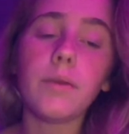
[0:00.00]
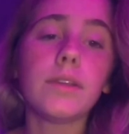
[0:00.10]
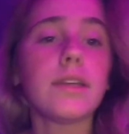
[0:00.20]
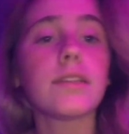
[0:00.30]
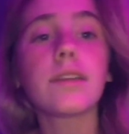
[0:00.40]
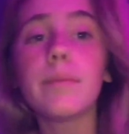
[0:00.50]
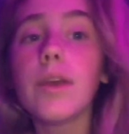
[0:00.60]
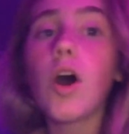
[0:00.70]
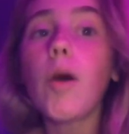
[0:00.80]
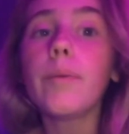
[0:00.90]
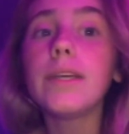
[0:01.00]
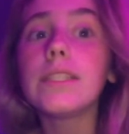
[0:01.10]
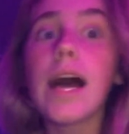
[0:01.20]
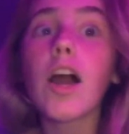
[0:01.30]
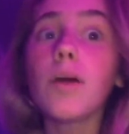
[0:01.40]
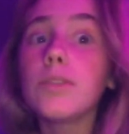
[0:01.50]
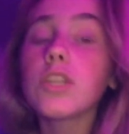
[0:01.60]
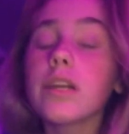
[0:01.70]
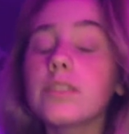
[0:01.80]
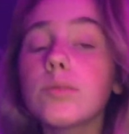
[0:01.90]
that's going to be all. Please like, comment, share,
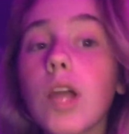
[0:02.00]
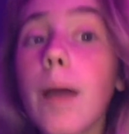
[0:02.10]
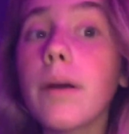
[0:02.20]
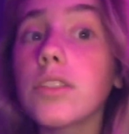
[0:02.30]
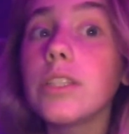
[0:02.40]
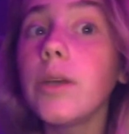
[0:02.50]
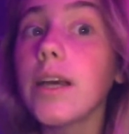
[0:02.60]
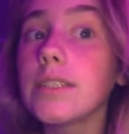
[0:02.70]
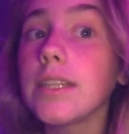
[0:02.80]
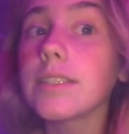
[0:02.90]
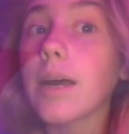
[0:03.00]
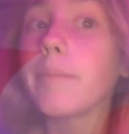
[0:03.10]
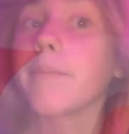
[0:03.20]
and subscribe. I'll see you guys next time.